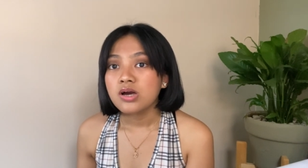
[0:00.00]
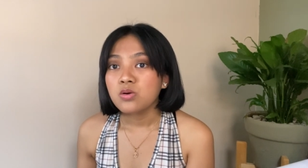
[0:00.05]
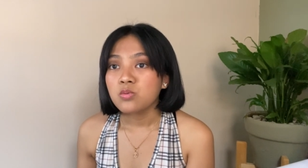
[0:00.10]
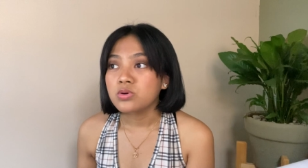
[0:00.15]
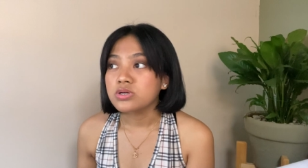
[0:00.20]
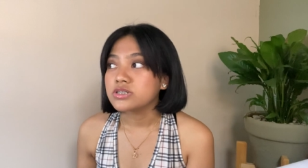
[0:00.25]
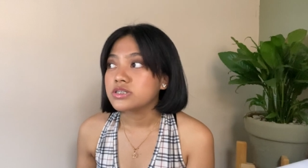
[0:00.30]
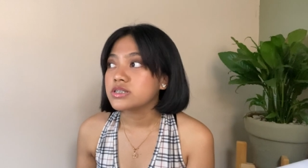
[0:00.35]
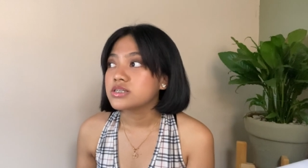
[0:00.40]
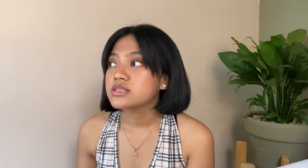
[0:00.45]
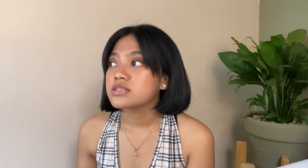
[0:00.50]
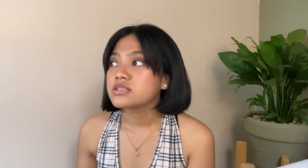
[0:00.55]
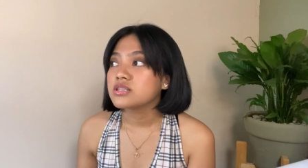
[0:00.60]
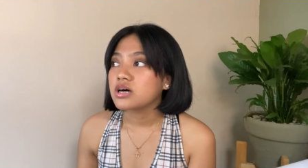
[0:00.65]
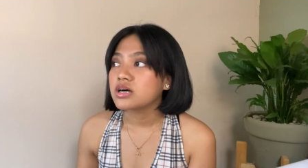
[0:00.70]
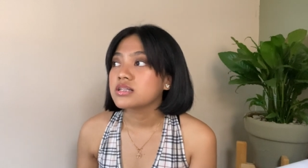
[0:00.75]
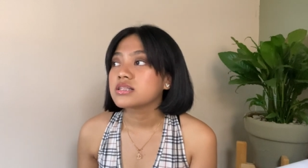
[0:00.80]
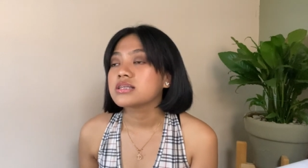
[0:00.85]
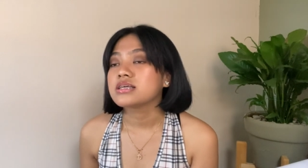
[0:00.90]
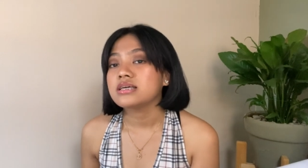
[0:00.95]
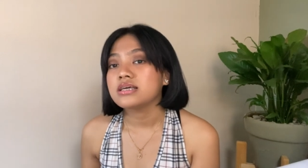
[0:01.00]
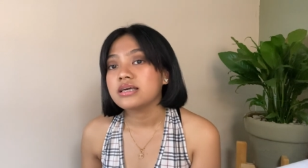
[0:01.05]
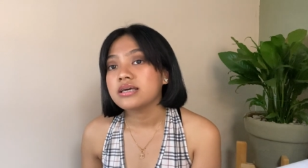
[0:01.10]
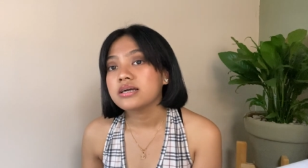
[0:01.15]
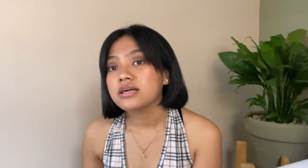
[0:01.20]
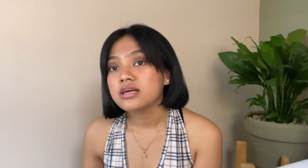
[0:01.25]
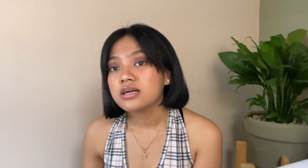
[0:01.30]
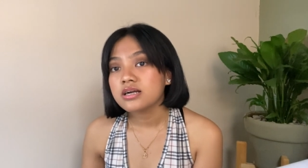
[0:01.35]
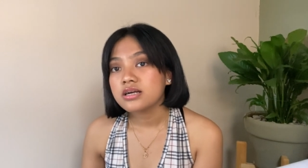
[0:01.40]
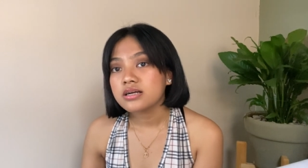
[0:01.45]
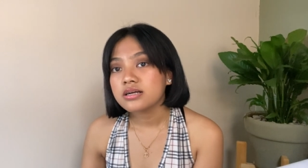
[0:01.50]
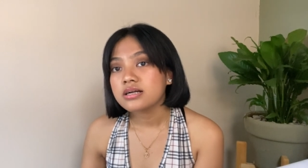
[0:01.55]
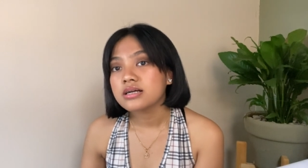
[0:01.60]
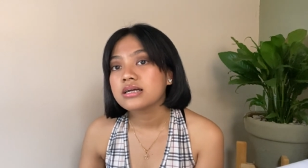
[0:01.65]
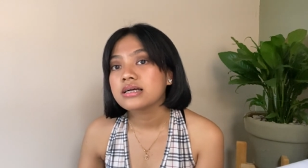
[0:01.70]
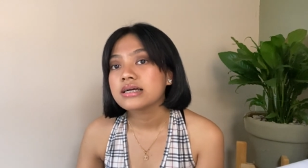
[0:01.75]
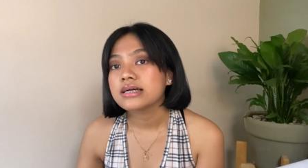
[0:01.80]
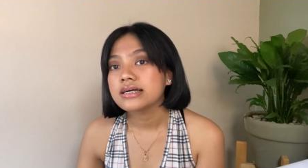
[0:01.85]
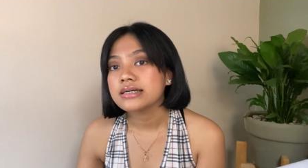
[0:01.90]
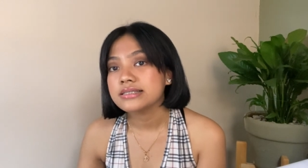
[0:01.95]
which is not here
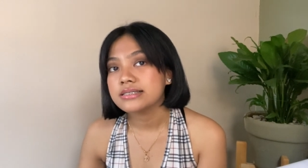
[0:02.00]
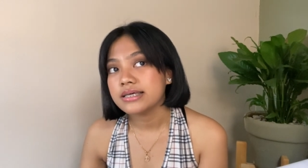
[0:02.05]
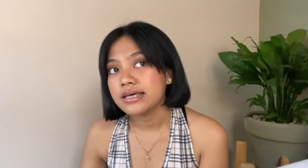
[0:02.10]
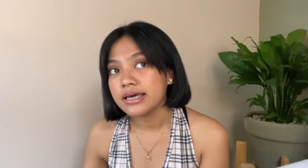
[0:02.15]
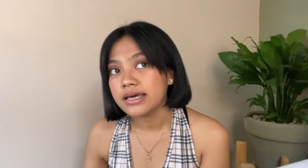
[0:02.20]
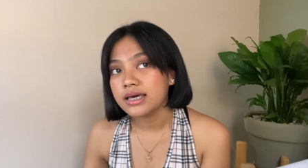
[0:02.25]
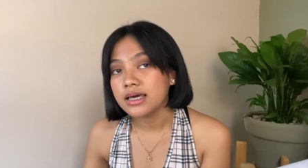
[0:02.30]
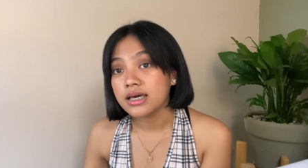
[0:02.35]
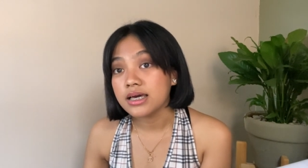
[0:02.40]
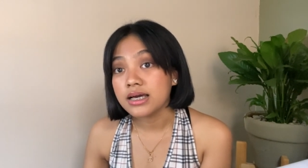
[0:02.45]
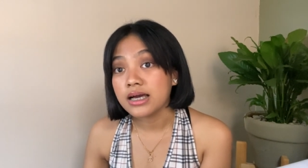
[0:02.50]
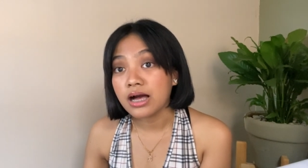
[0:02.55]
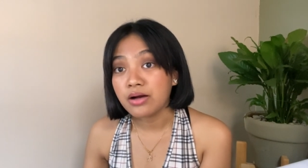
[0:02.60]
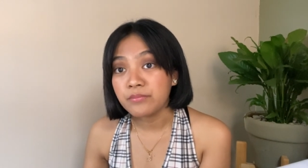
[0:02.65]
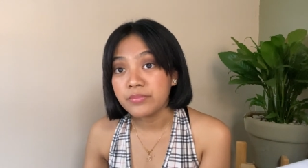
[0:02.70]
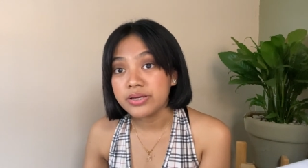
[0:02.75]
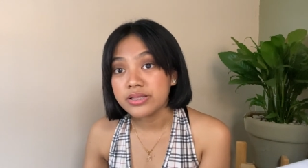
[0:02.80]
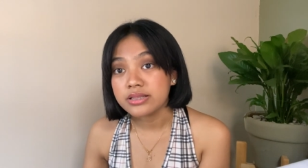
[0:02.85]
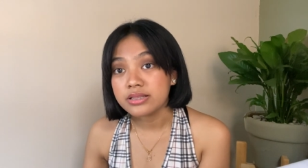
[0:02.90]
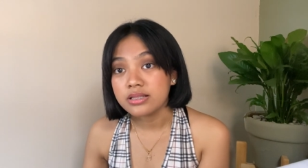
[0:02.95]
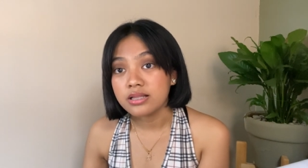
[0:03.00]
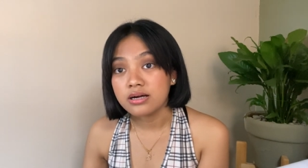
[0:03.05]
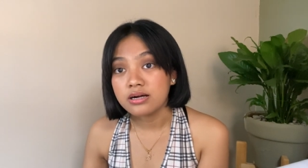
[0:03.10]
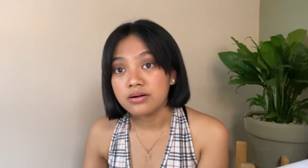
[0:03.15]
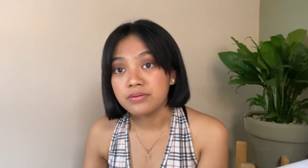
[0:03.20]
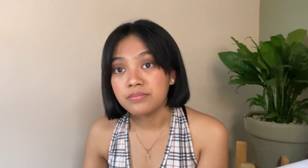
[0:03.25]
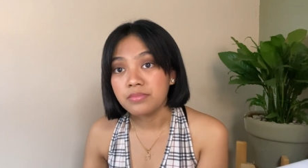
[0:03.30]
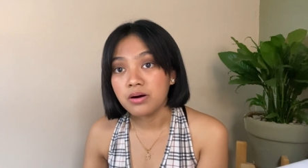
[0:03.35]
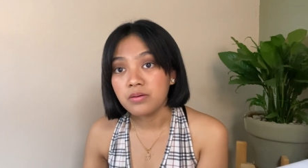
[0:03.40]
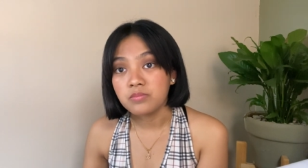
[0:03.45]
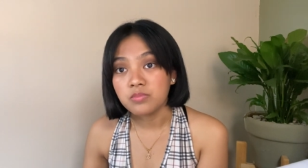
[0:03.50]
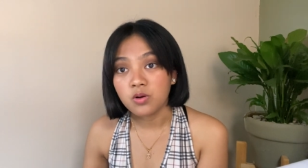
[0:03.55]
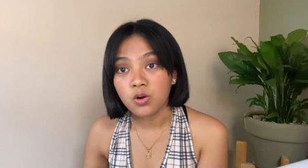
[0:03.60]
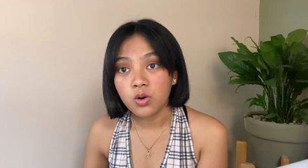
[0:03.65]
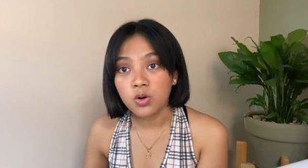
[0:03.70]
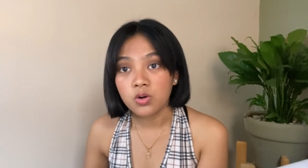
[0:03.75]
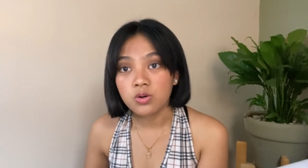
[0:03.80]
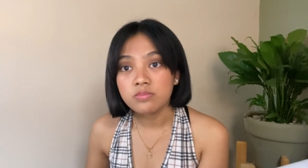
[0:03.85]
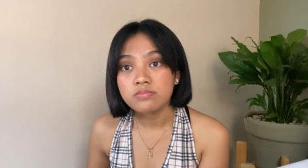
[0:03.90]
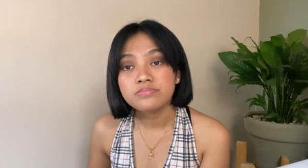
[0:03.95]
kasi gamit ng mom
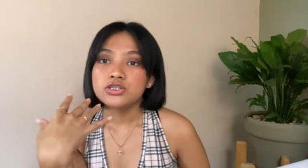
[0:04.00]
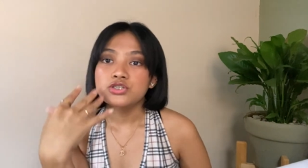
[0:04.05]
ko.